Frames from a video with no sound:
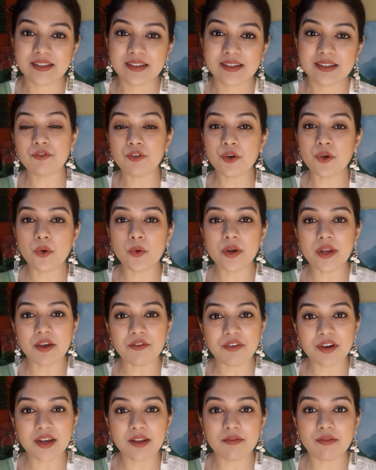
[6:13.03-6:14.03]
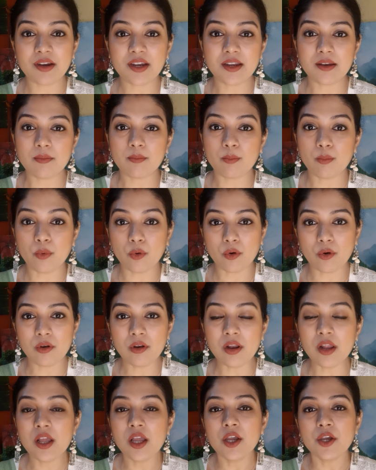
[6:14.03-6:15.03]
If you don't have a Tibetan bowl,
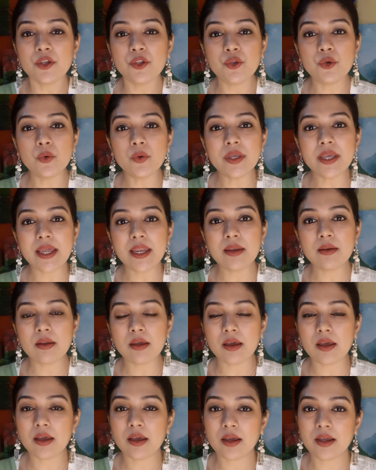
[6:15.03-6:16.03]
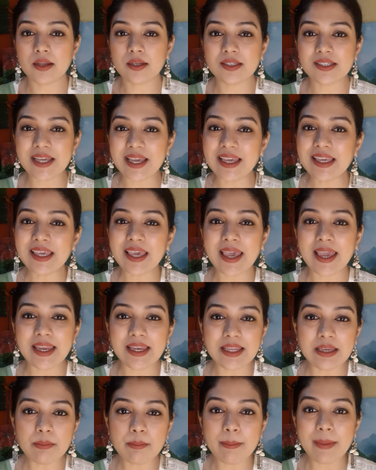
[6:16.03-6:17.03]
you can take
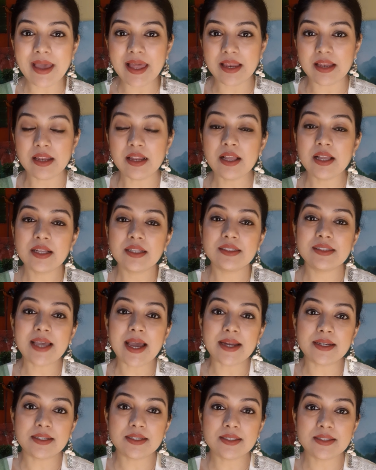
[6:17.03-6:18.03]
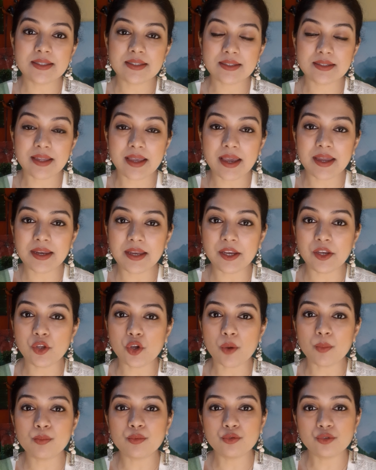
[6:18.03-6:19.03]
any bell that is there in
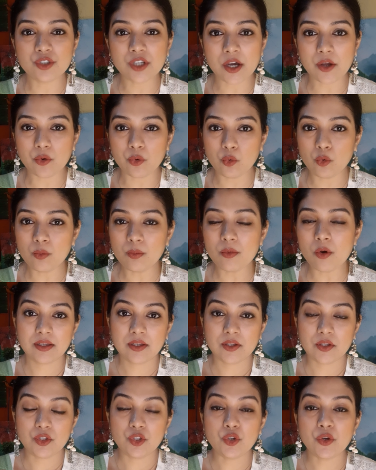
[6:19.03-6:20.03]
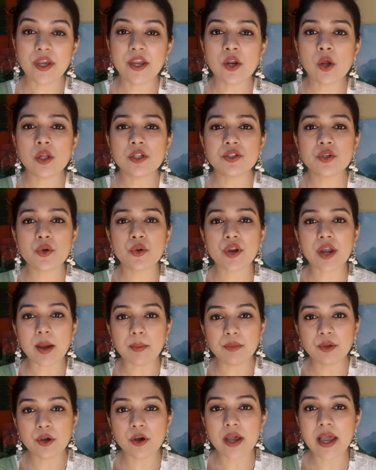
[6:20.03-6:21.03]
your puja room. You can also
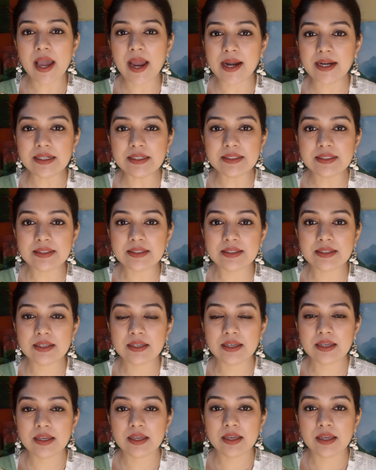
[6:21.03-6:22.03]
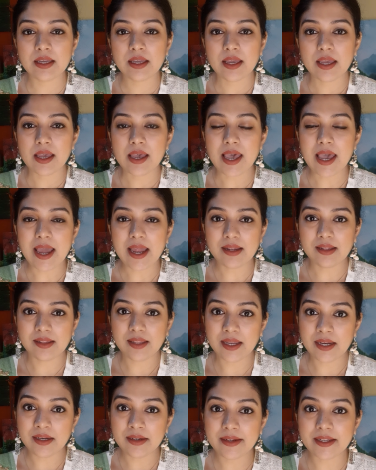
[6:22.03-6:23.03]
rub your hands and
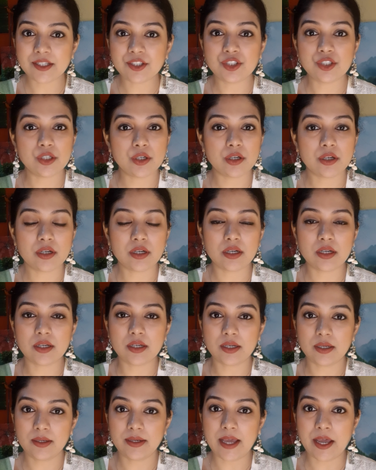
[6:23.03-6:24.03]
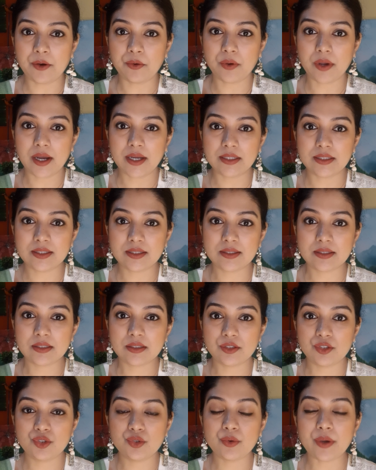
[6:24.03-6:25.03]
then touch your tarot cards
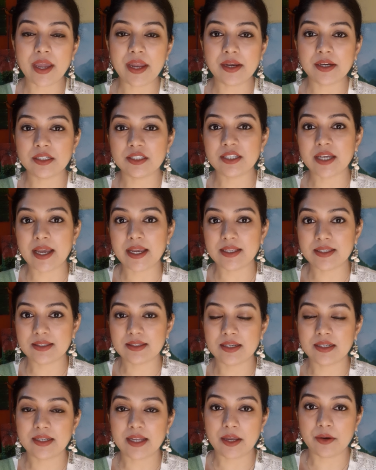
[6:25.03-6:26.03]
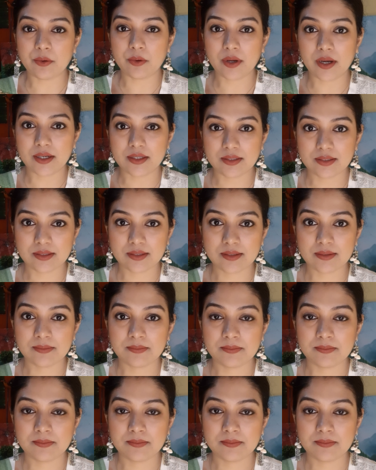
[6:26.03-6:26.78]
to energize the tarot cards.